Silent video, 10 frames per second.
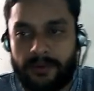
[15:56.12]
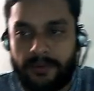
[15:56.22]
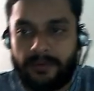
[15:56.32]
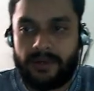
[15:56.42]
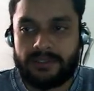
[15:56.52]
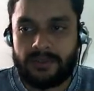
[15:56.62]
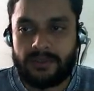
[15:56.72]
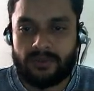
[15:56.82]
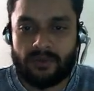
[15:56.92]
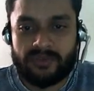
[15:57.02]
let's use
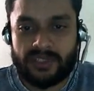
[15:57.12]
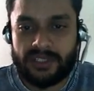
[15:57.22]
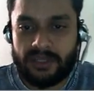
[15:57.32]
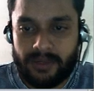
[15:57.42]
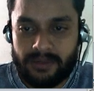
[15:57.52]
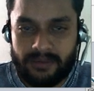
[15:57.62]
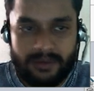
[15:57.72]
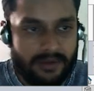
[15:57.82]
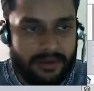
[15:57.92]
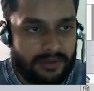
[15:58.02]
offset command.
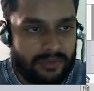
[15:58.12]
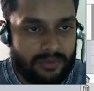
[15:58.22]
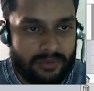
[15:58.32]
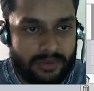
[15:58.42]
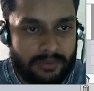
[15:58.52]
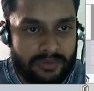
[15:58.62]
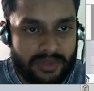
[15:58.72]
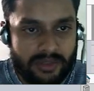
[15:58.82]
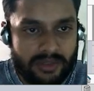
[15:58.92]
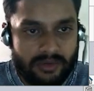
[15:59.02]
So I'm using
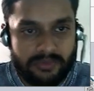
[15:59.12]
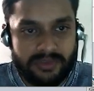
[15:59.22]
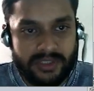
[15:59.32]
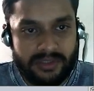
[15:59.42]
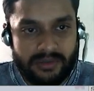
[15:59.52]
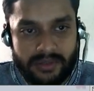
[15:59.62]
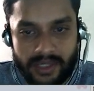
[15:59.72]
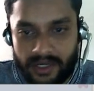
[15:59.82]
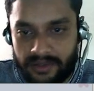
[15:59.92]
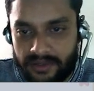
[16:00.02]
offset
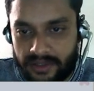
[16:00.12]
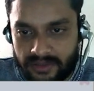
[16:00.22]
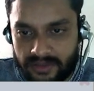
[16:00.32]
entities.